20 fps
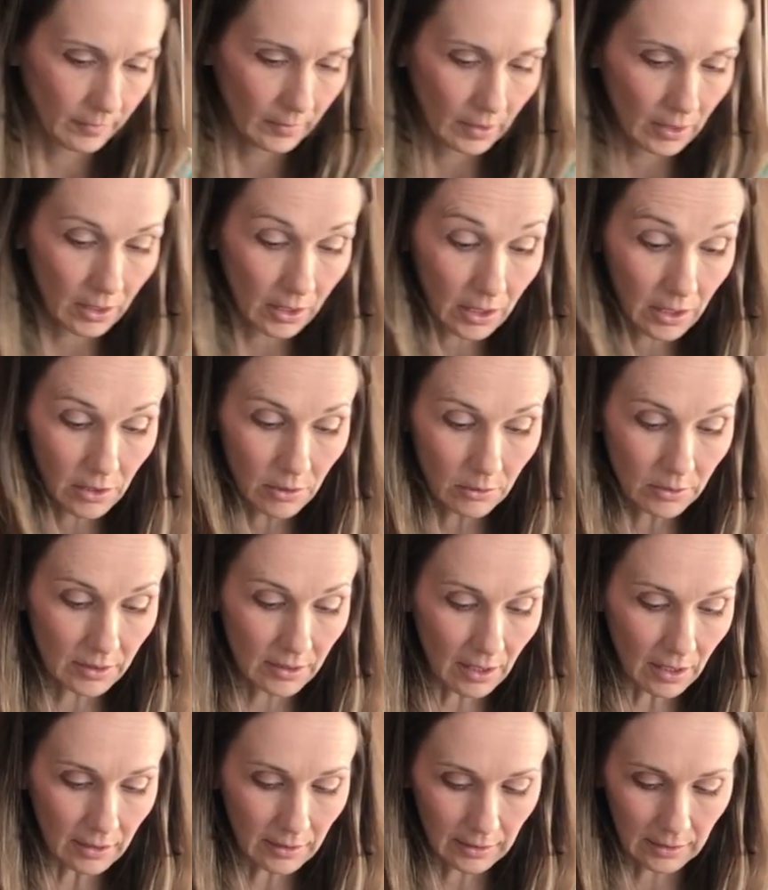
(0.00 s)
You can use
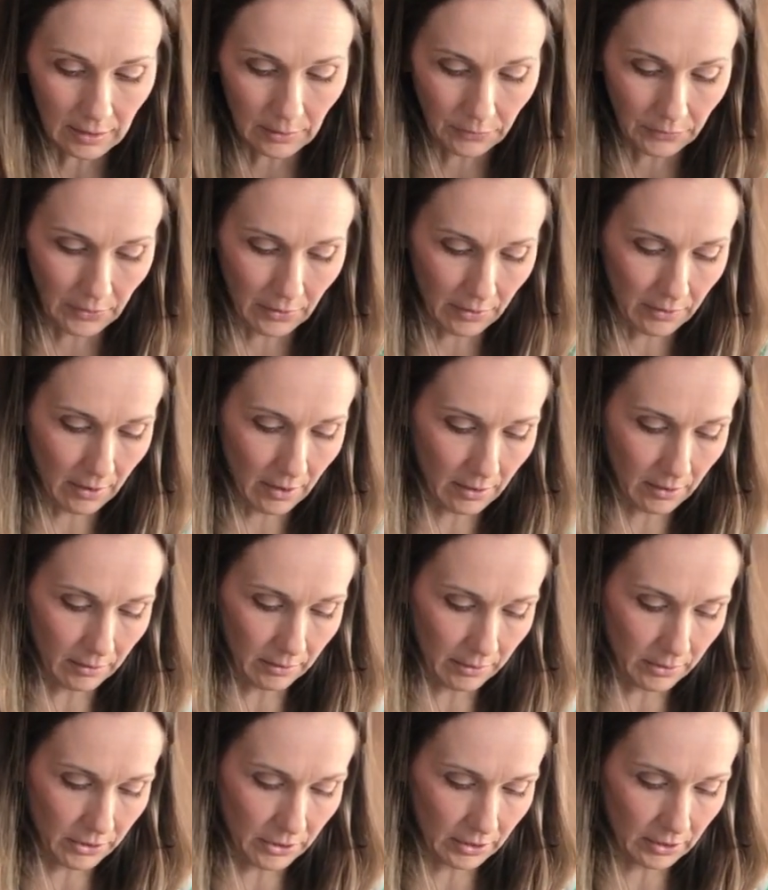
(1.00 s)
nuts if you're not
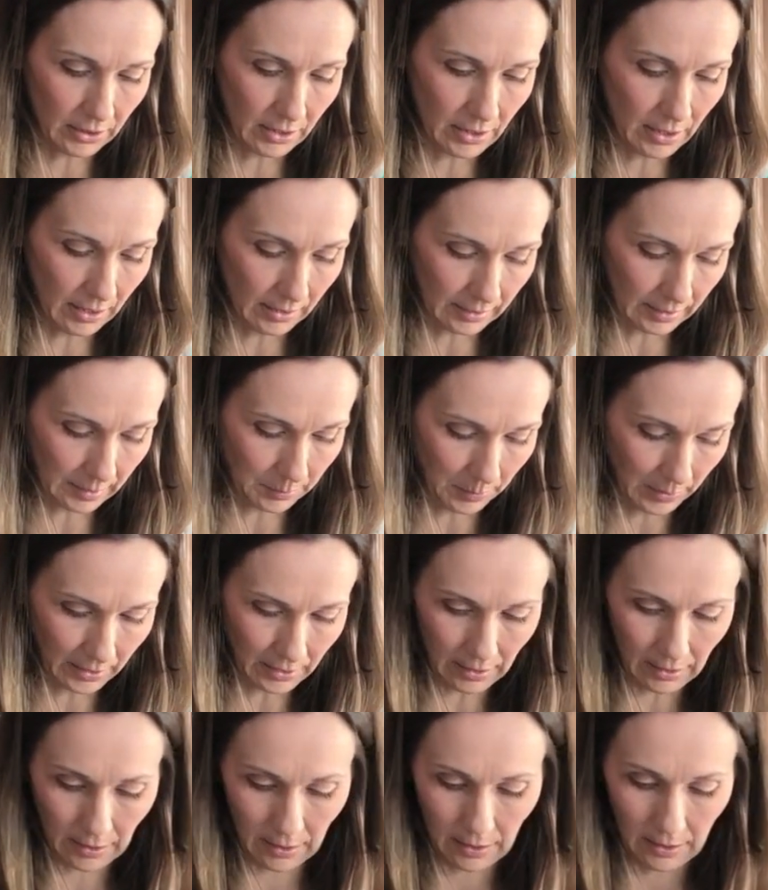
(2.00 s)
allergic to nuts,
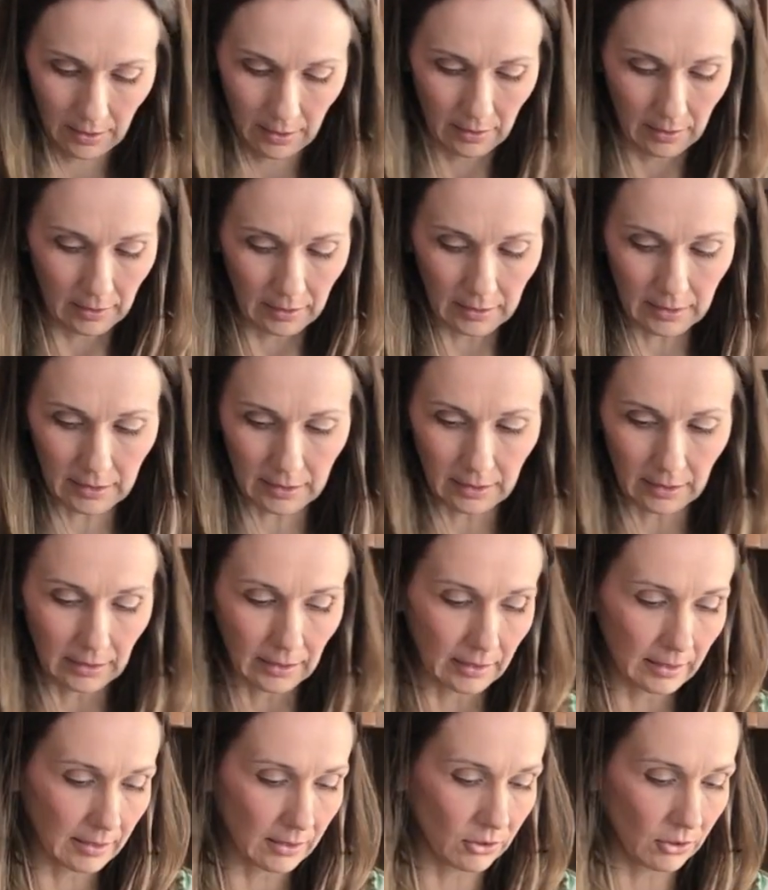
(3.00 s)
but this
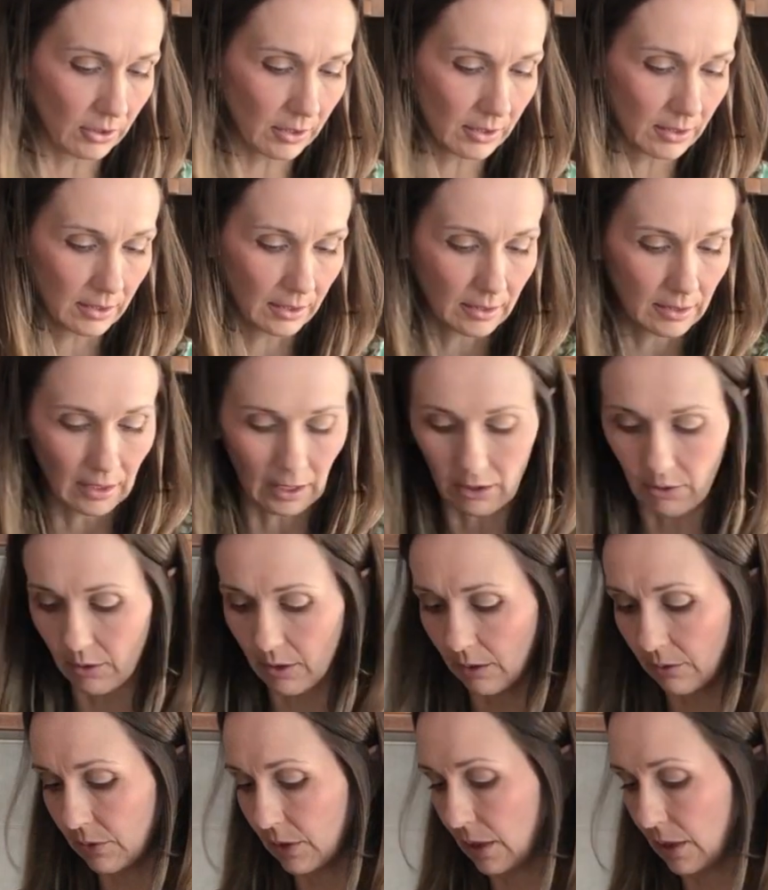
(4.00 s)
is just a decorative